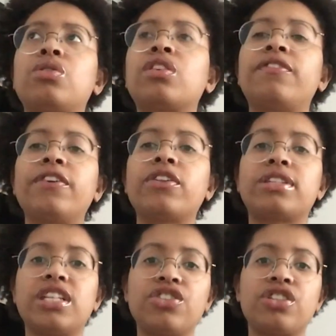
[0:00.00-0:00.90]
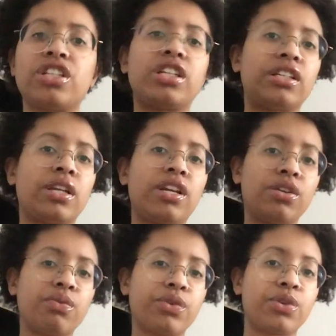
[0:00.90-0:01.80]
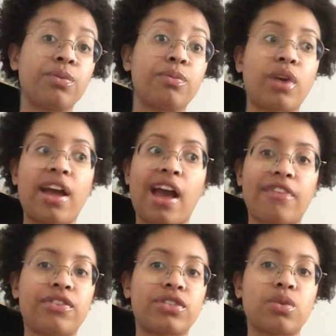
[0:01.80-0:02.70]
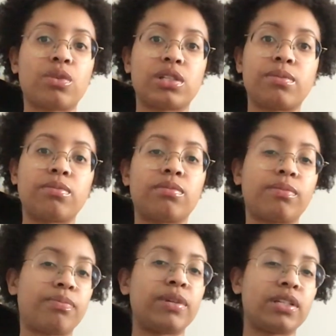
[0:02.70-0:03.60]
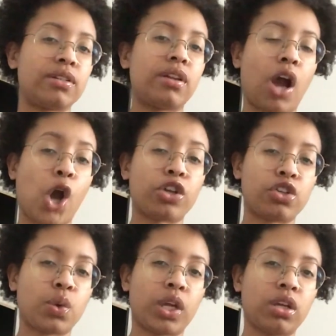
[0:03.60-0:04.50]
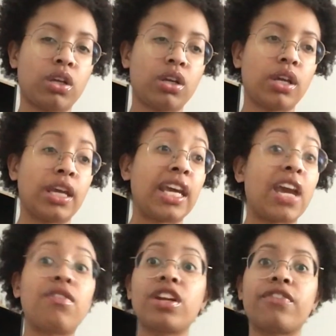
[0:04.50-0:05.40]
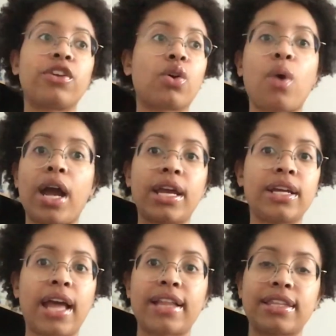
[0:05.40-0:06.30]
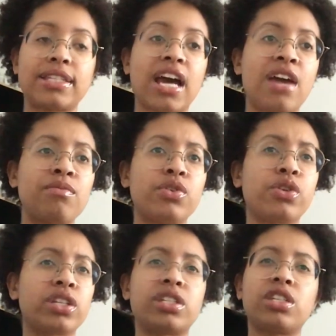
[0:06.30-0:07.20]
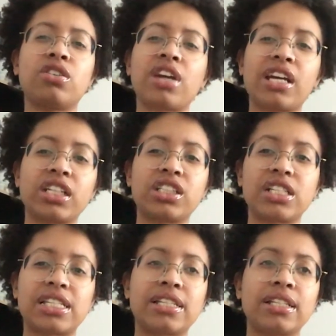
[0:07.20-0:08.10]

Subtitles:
can feel the tension in the room after someone's been arguing. Even if they're quiet at the time, you can still kind of just